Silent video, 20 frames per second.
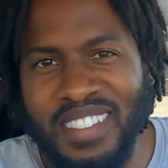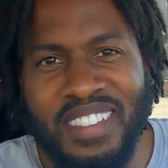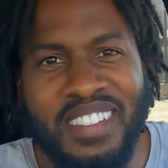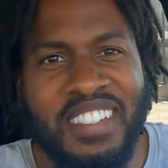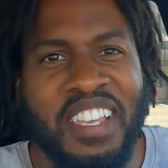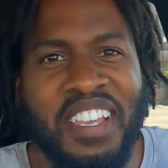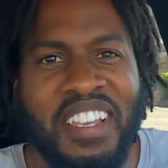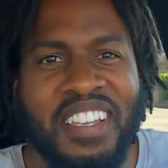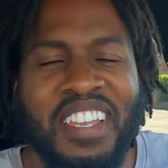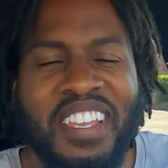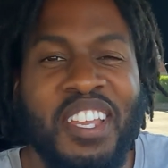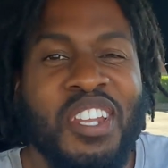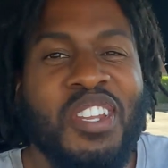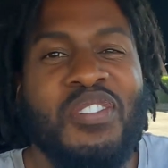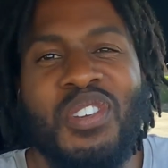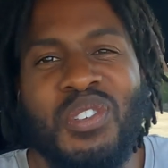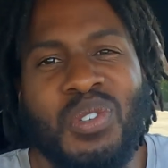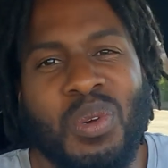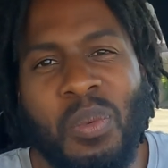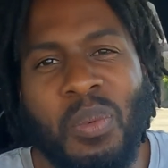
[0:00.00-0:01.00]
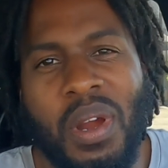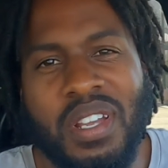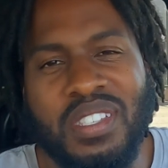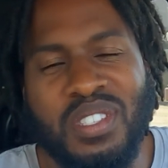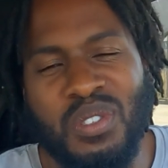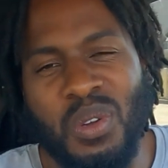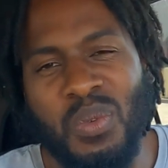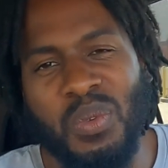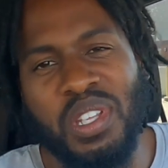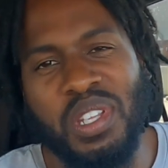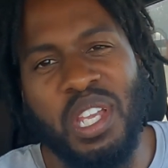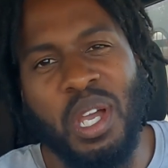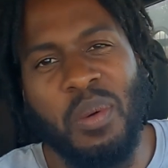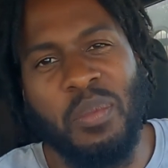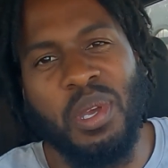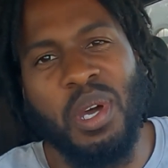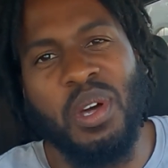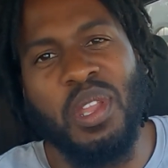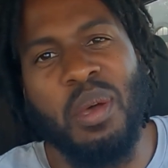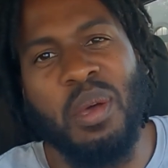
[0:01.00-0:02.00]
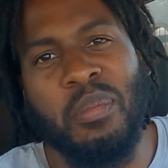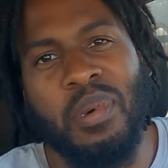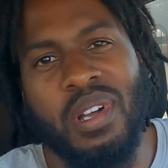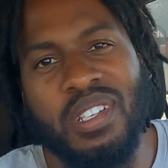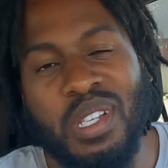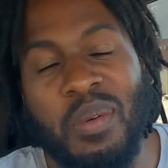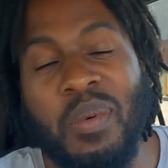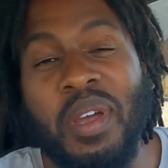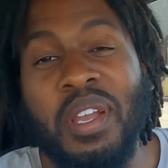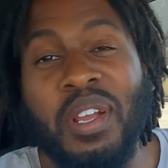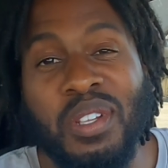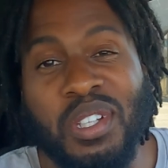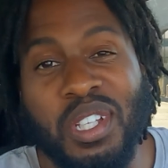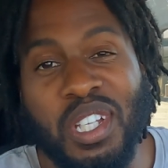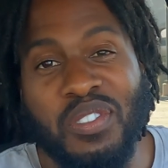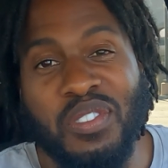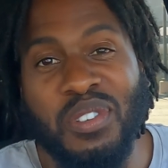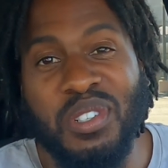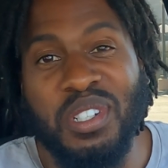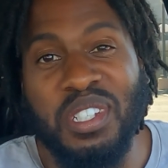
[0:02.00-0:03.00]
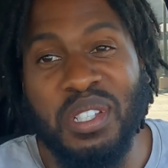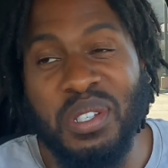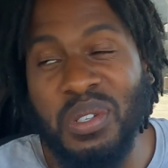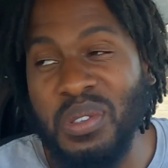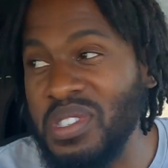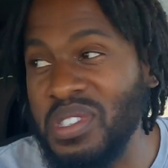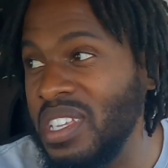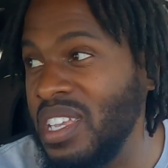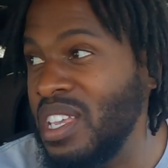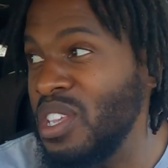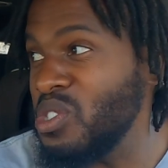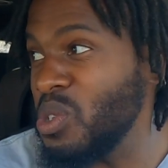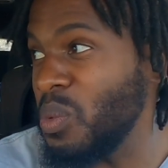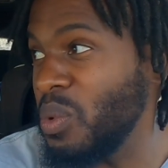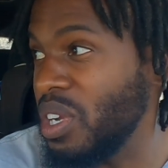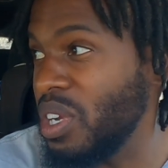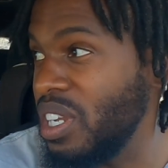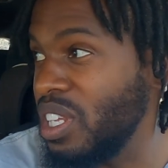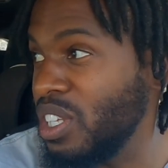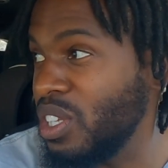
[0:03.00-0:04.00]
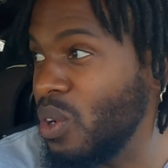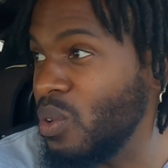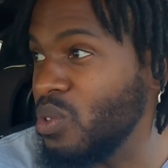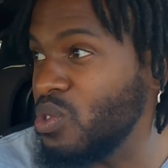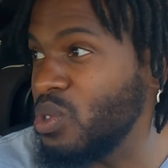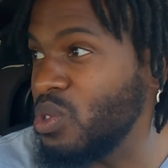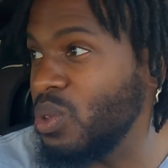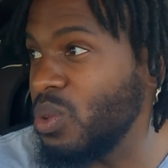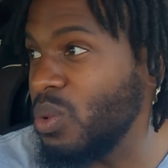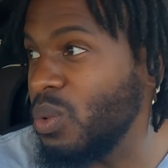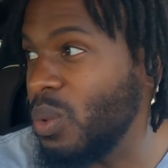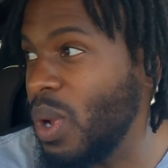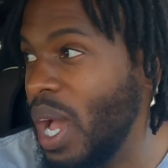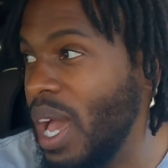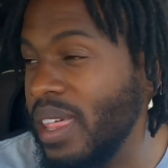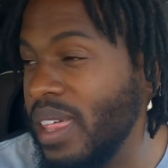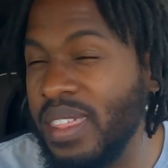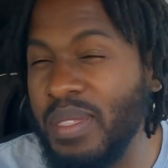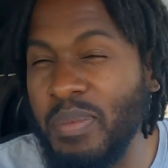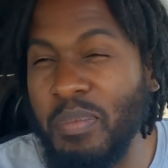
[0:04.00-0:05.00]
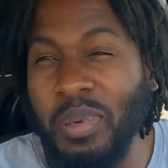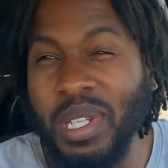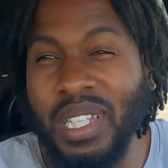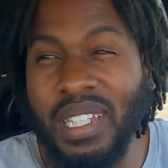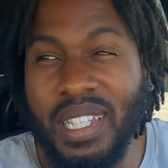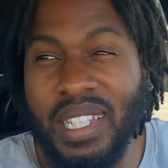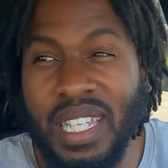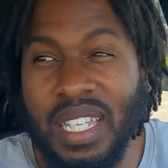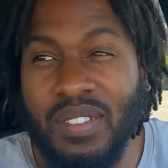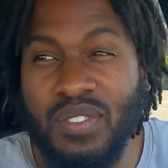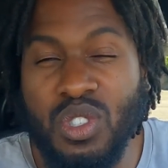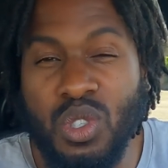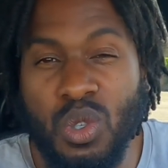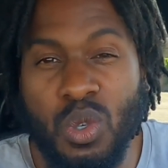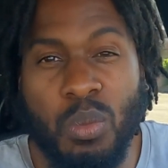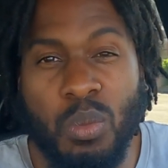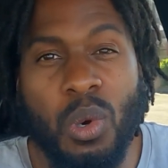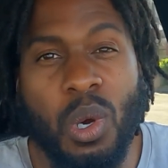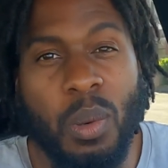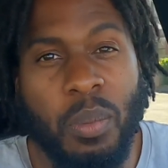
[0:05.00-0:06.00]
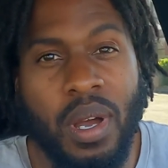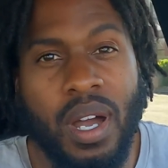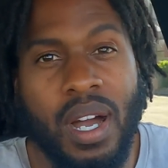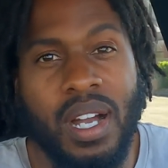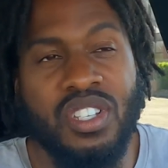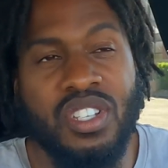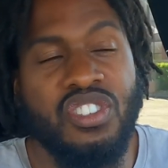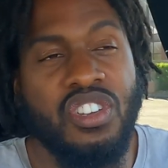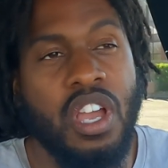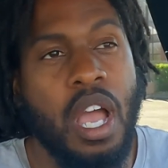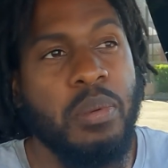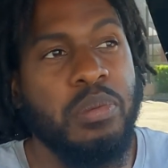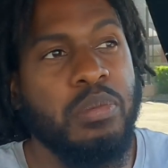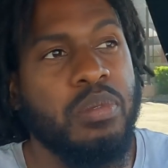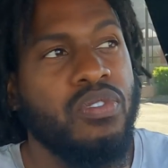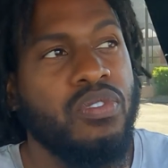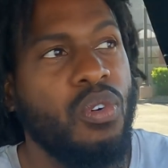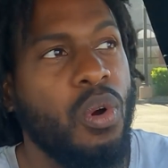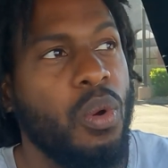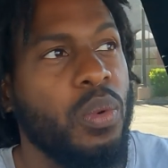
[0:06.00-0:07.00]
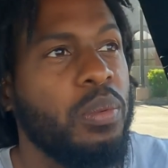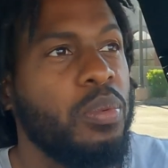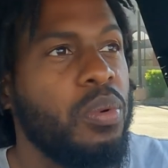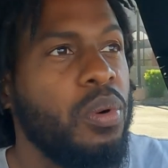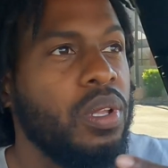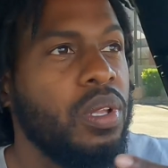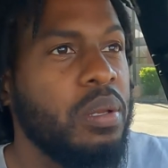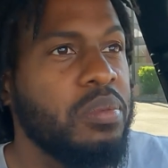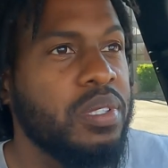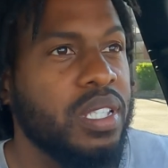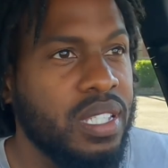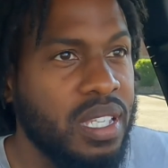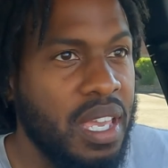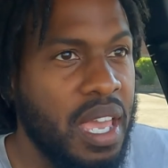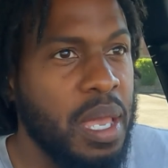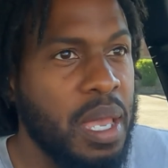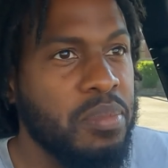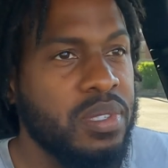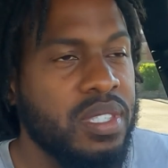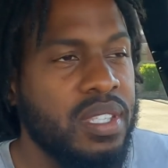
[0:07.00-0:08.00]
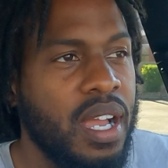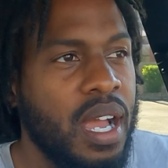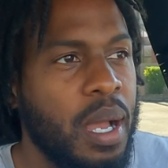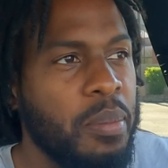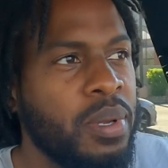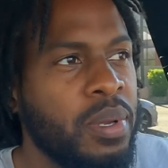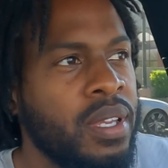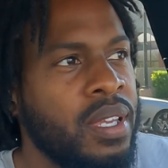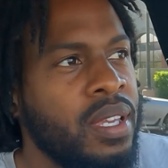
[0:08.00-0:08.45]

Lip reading: Yeah, individual prices don't really help me all that much. I'm out here looking for deals. So we're gonna go to, I believe, 2 more pawn shops before we pull up to GameStop,